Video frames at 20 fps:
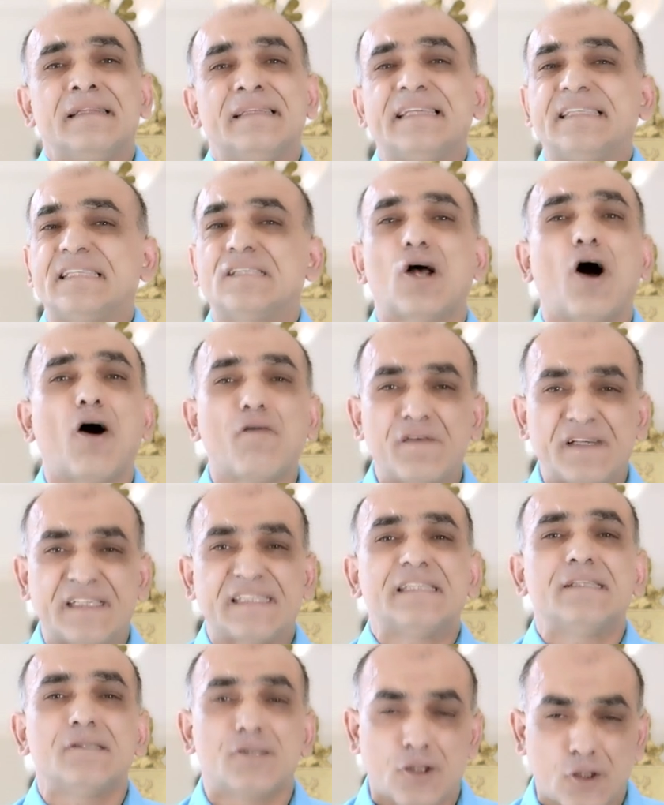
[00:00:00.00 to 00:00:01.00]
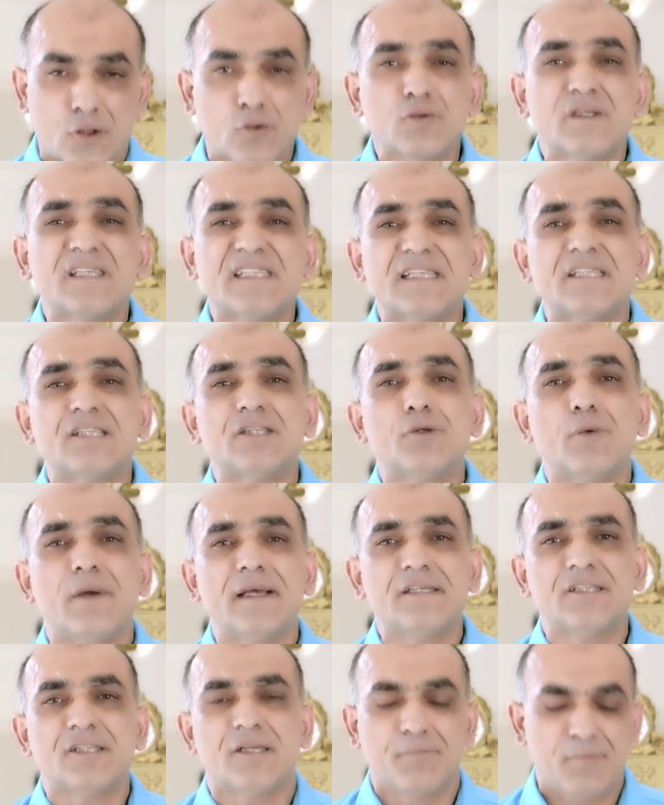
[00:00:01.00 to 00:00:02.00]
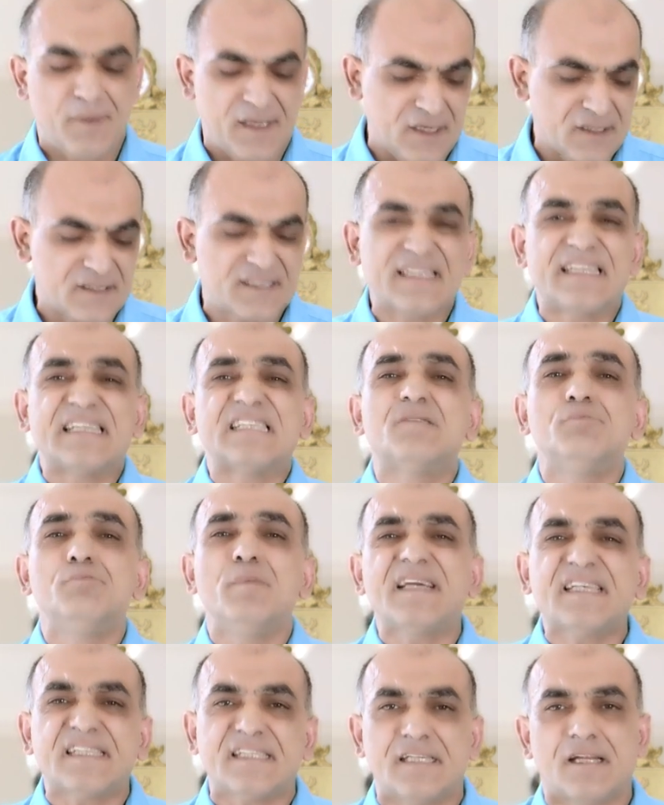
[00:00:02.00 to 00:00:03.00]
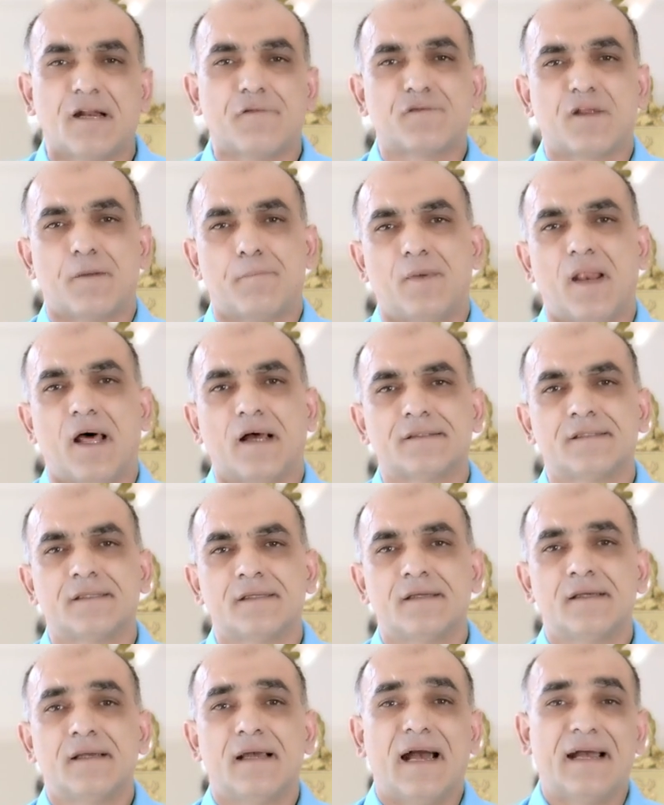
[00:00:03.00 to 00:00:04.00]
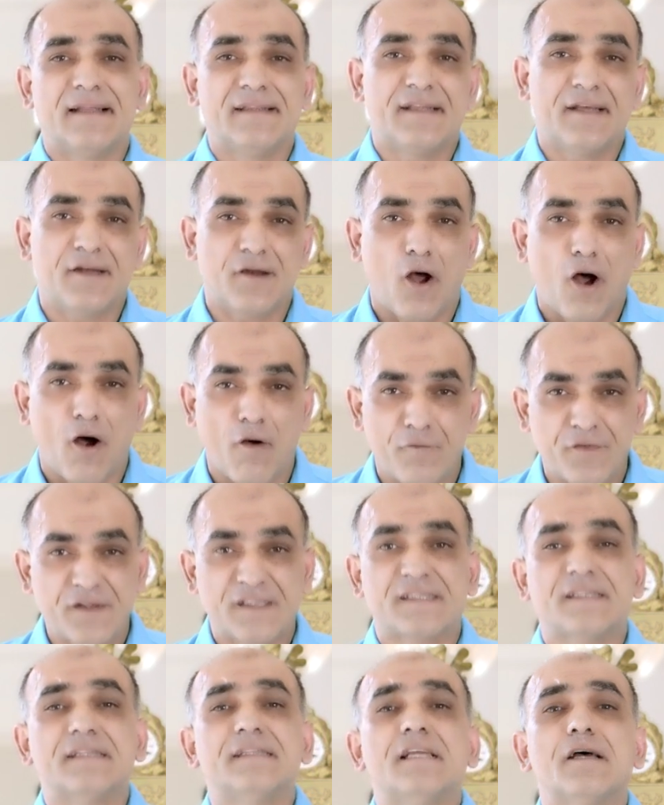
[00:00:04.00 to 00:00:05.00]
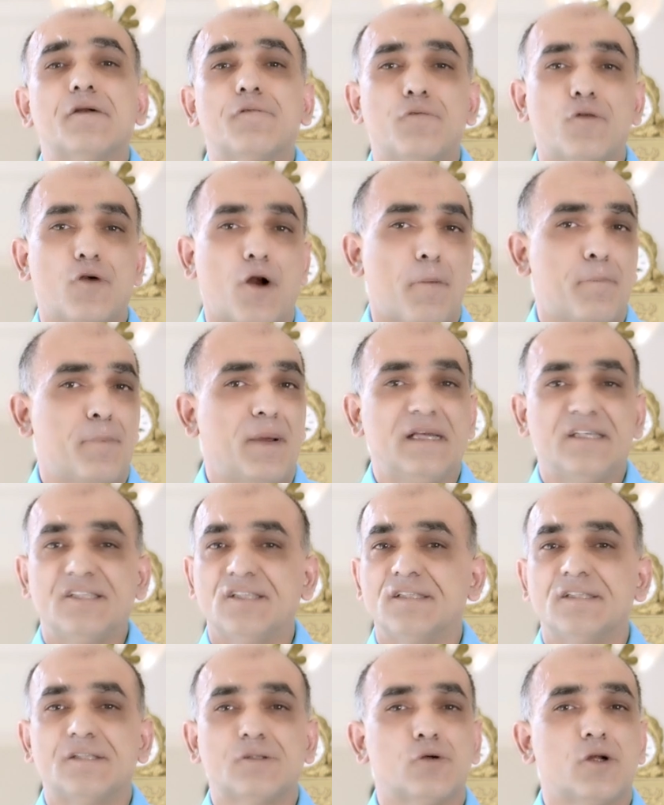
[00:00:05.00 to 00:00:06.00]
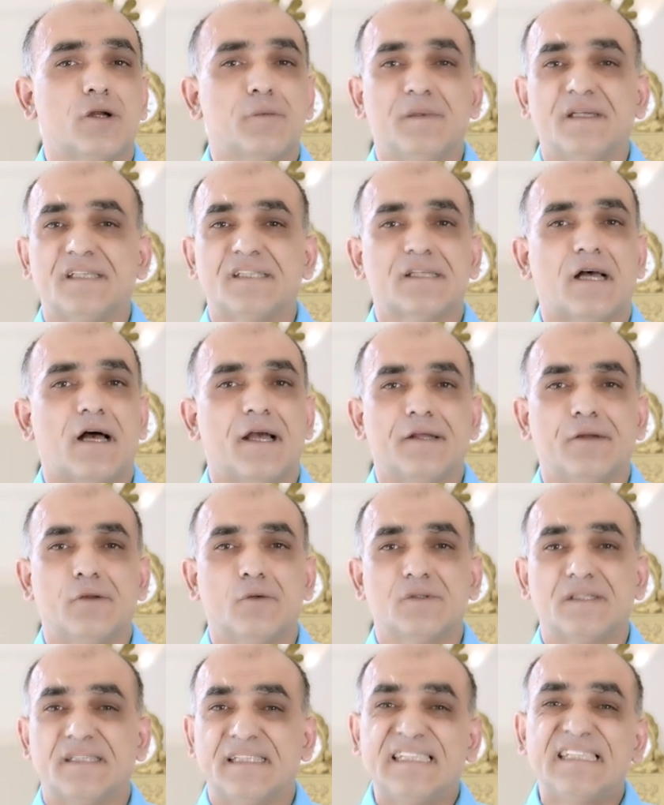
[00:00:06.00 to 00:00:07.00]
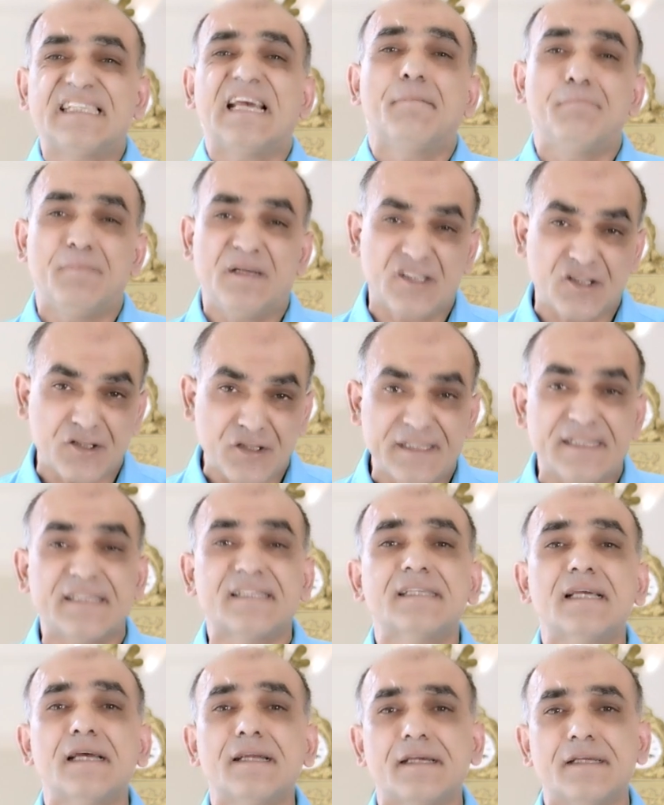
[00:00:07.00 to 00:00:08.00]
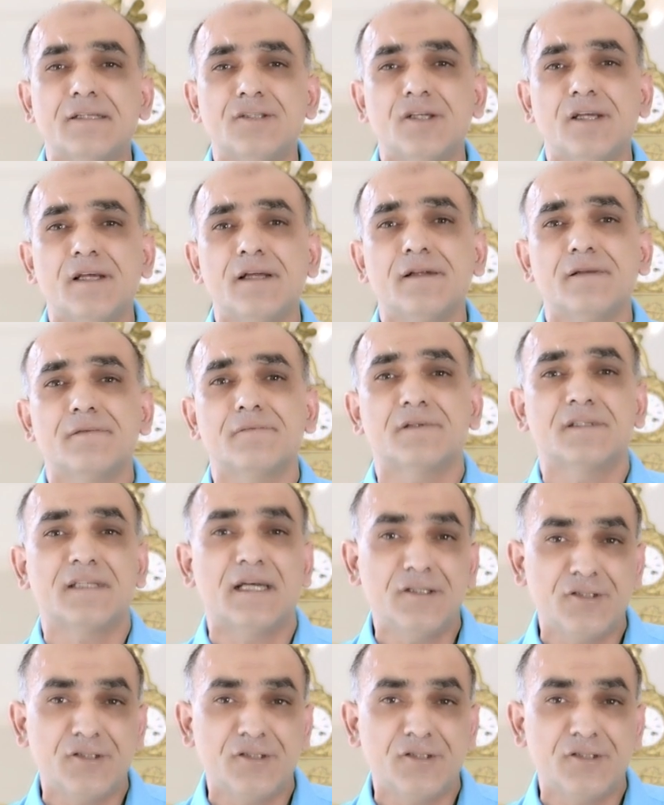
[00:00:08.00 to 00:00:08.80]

This is obviously not a good situation because there is mixing of the blood and then obviously therefore our patient is going to be cyanosed. This can be treated surgically,